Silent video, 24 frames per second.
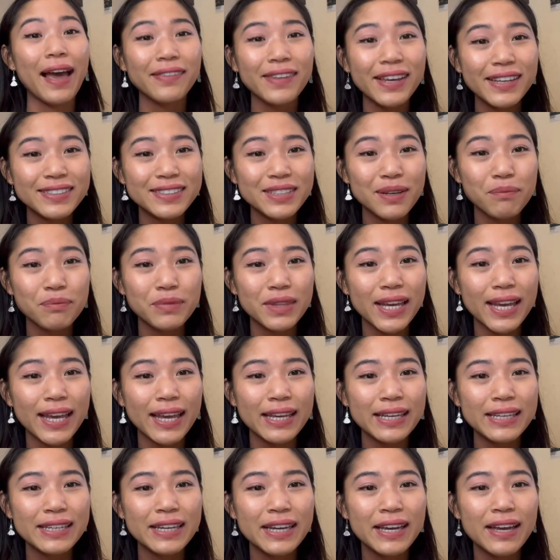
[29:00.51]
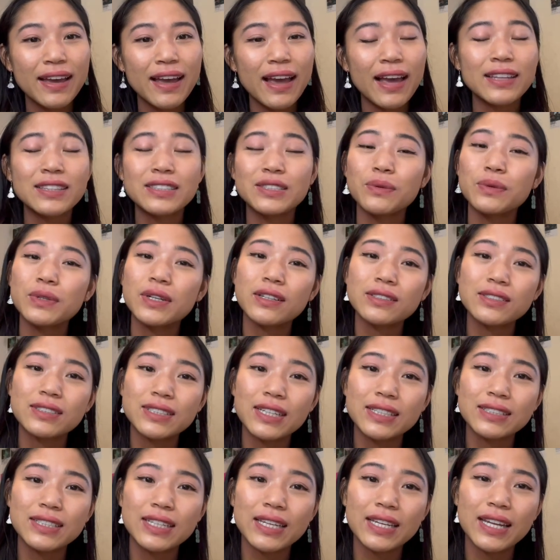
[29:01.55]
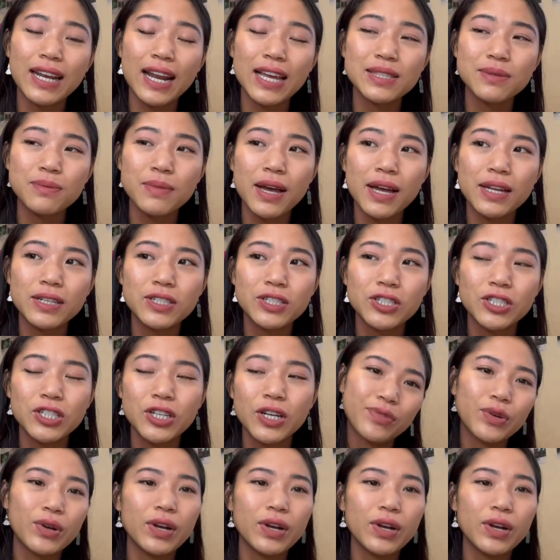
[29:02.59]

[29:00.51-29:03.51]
like something and someone else doesn't as much.